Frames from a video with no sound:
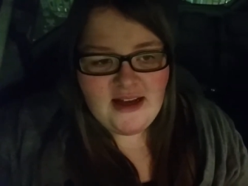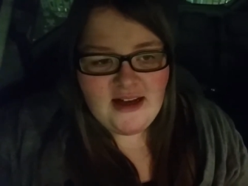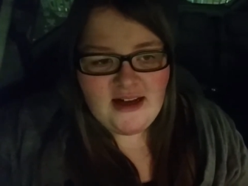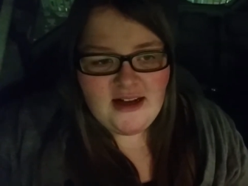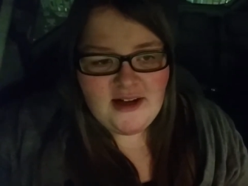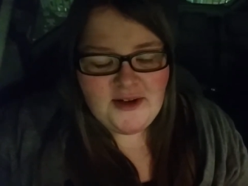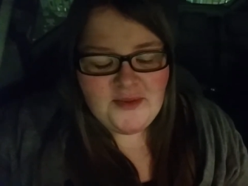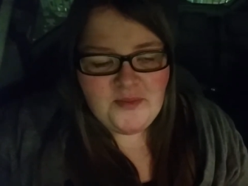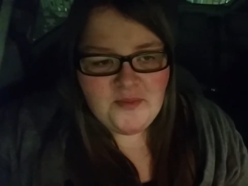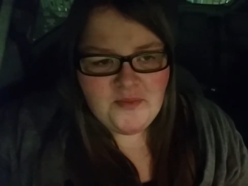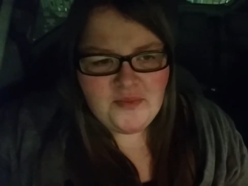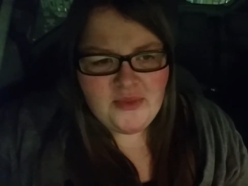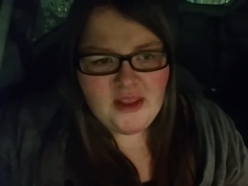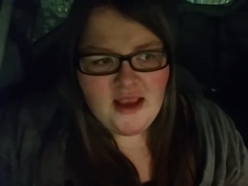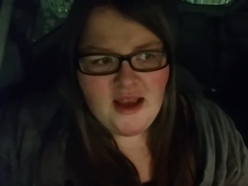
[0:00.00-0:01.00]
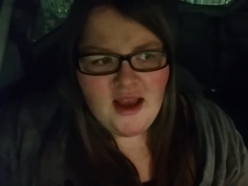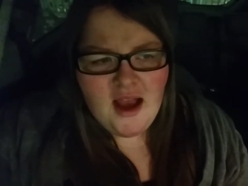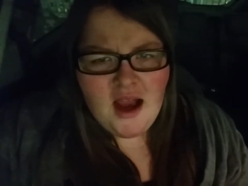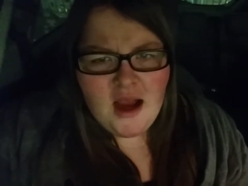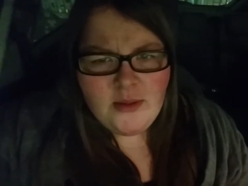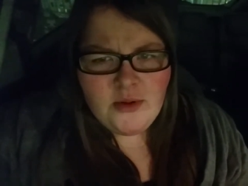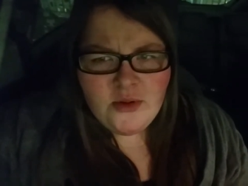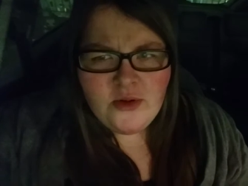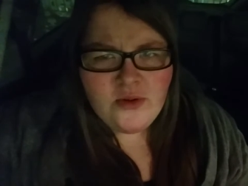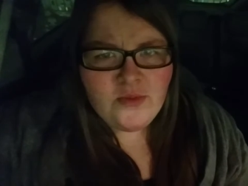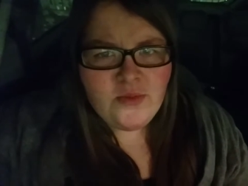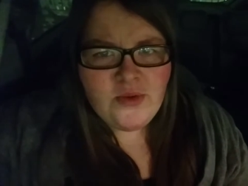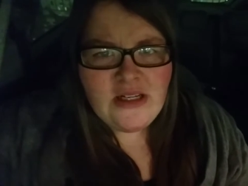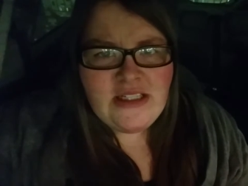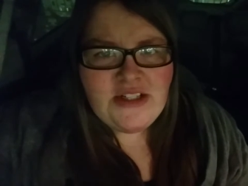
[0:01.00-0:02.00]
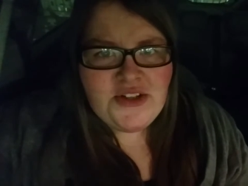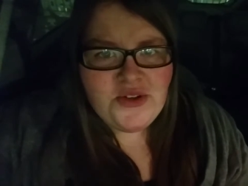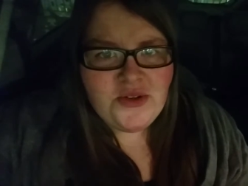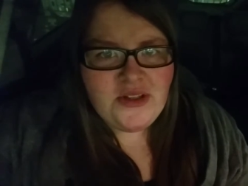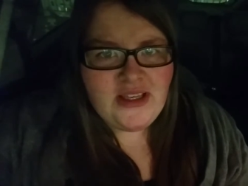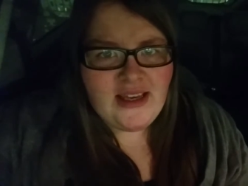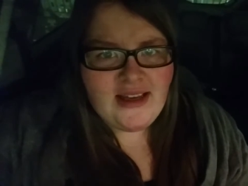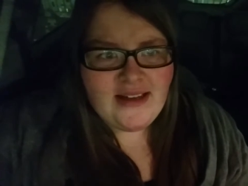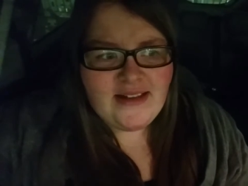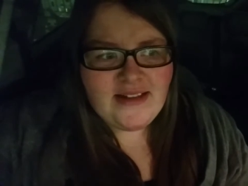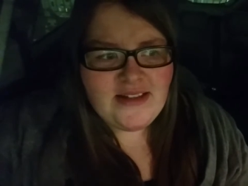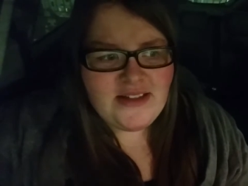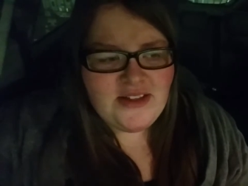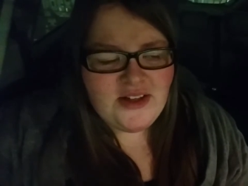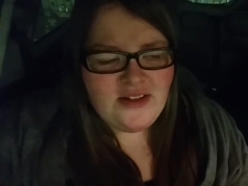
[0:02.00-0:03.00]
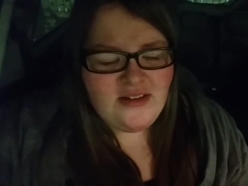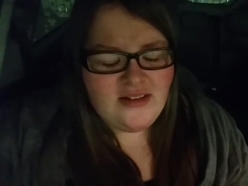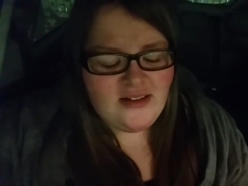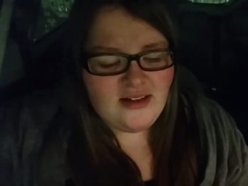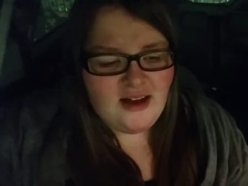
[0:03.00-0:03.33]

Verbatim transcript: Um, I'm not really sure yet because I don't